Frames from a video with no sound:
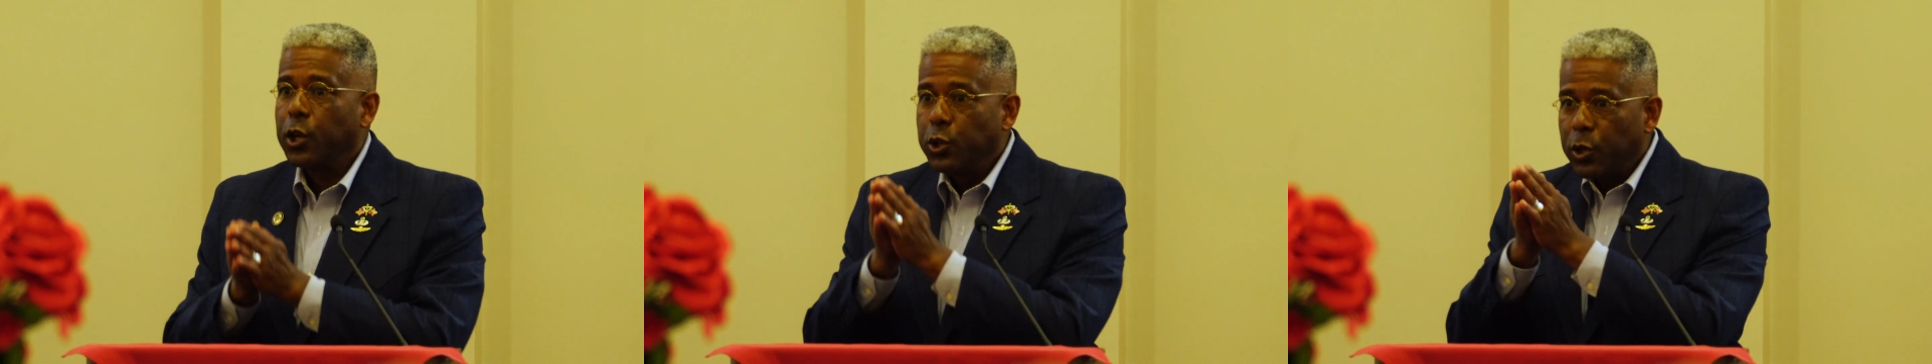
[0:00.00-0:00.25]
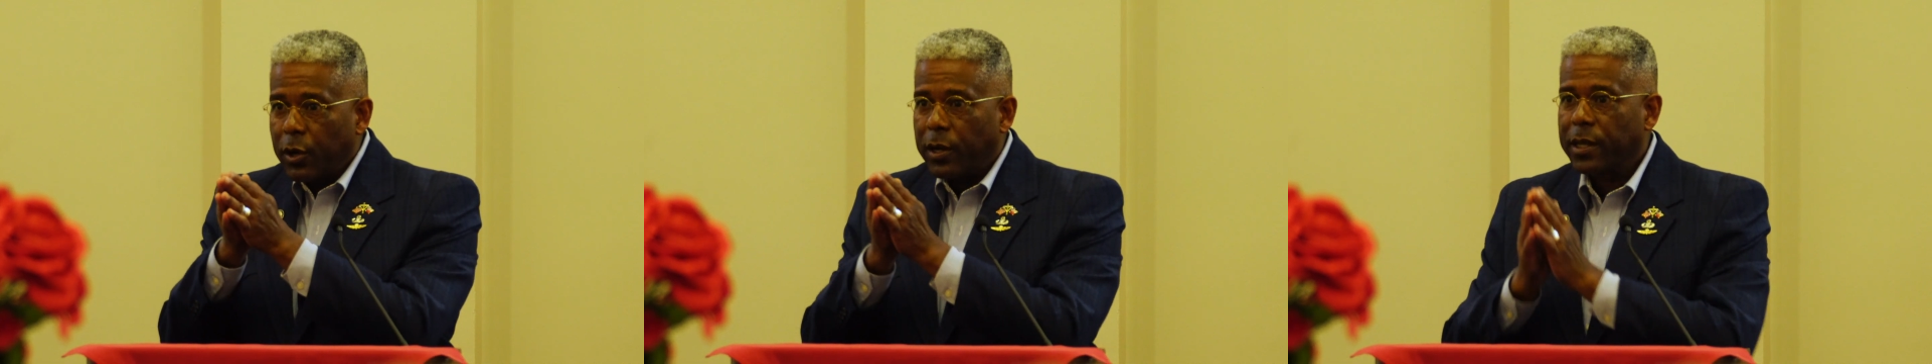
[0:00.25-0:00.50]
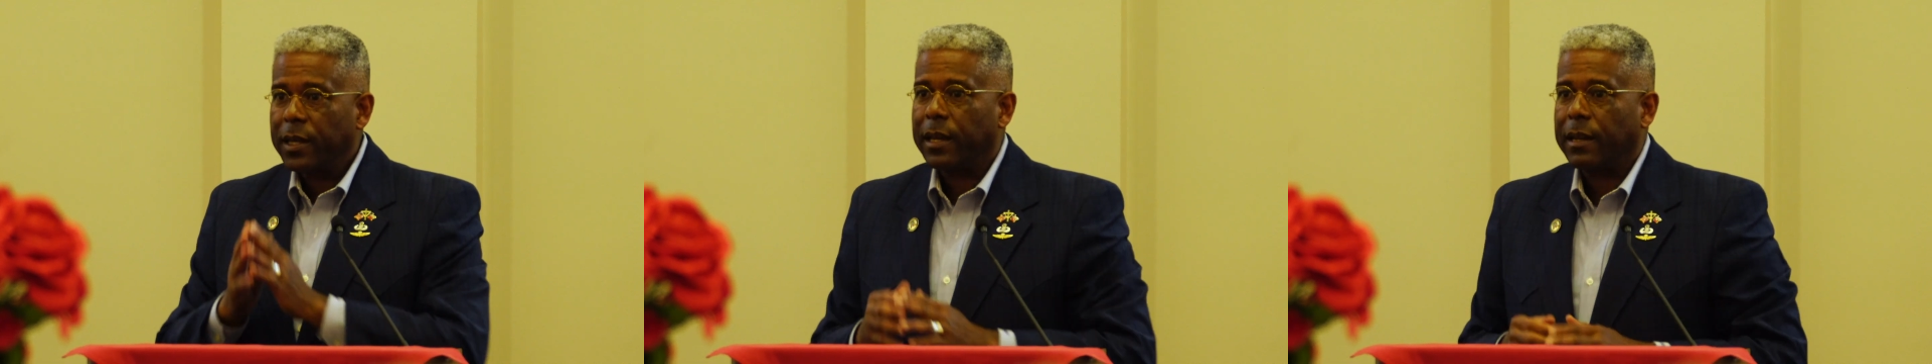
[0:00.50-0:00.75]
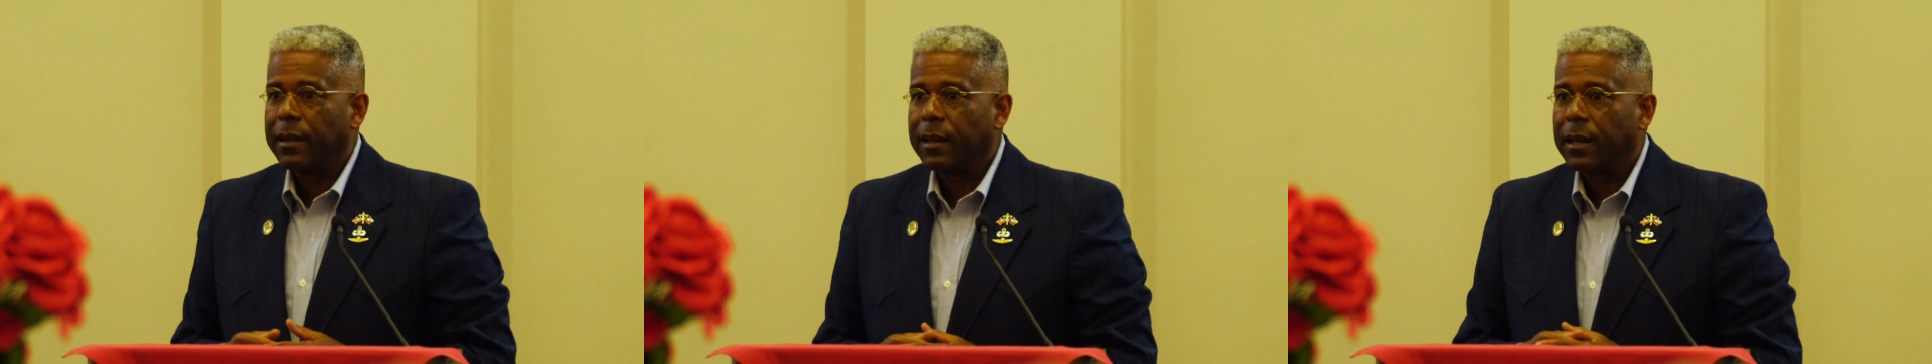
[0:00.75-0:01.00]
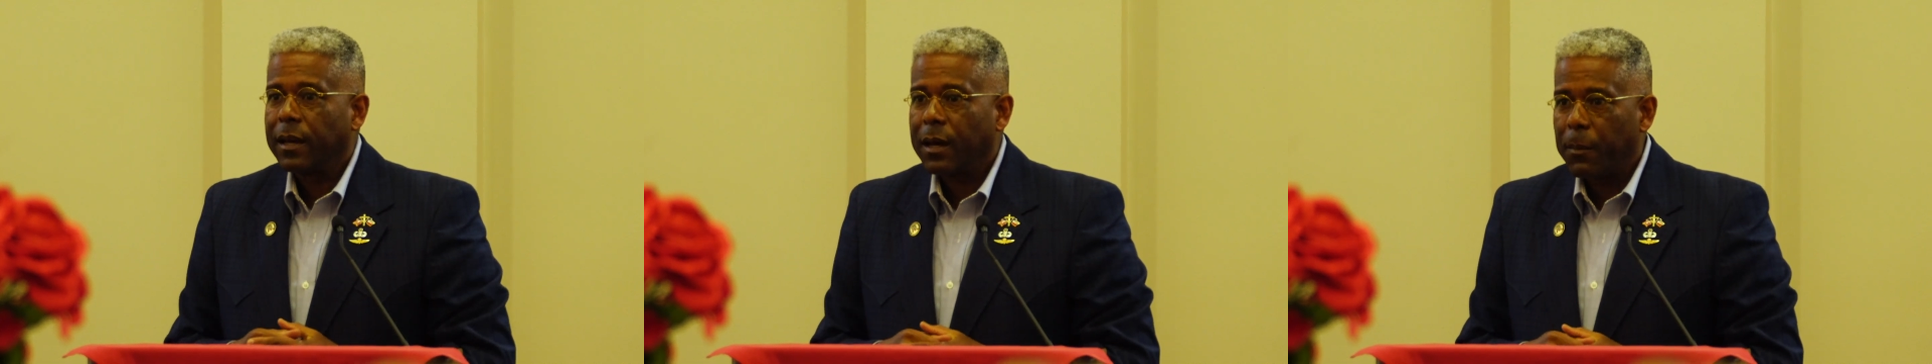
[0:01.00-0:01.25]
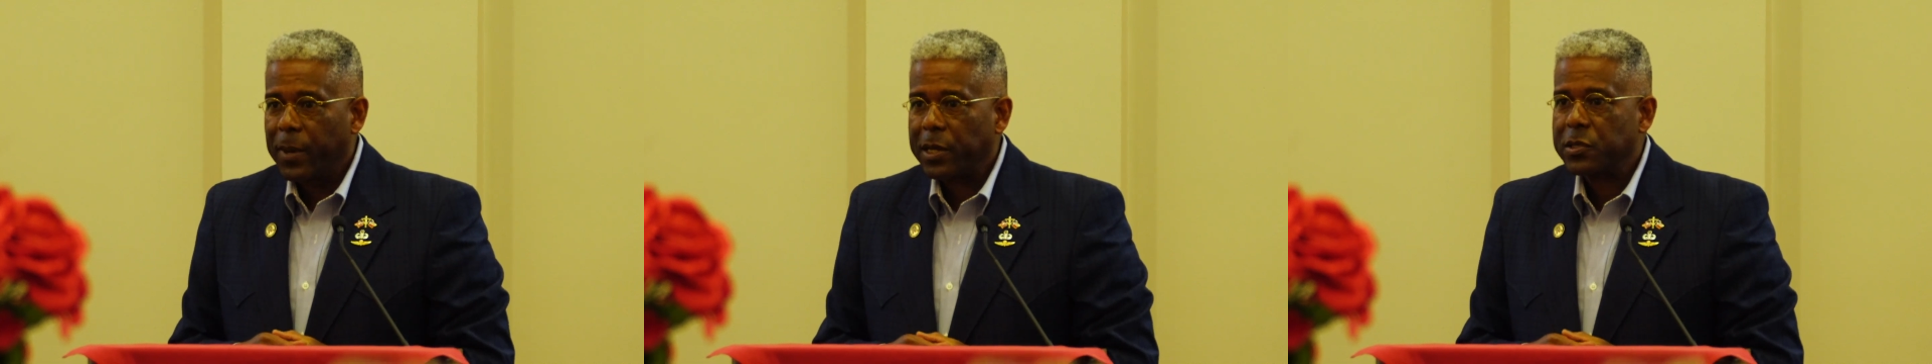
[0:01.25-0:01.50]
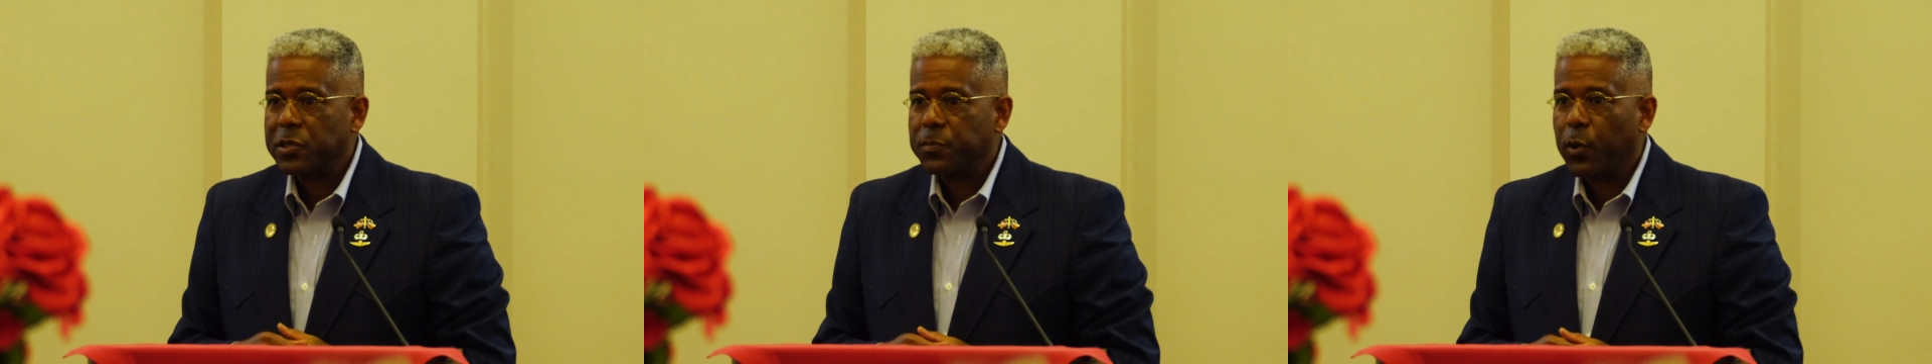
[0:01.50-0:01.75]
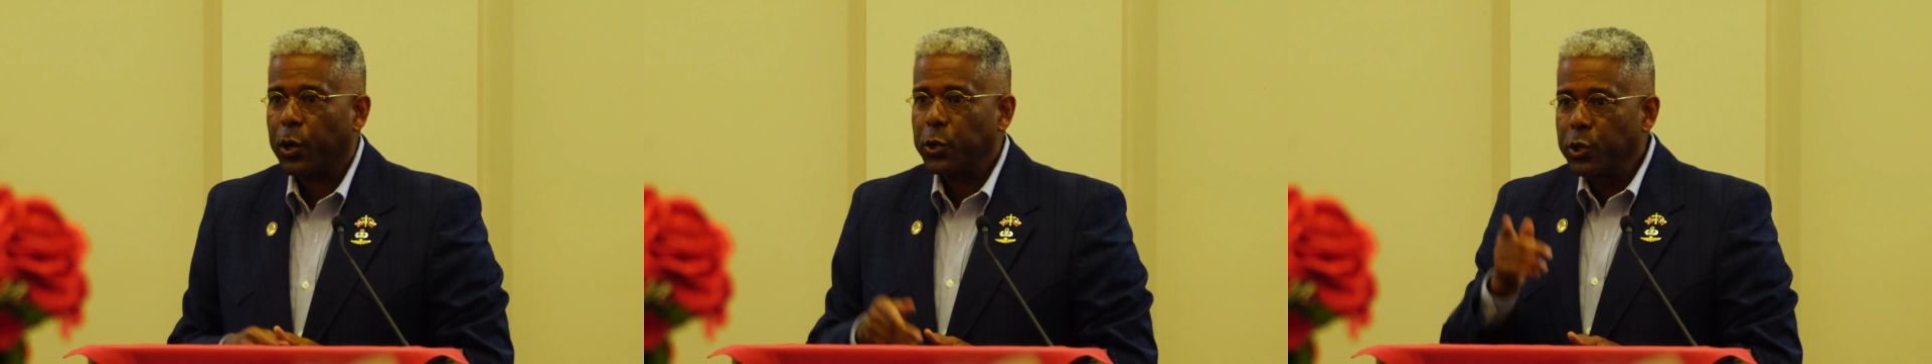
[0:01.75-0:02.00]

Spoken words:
you're going to get a message point.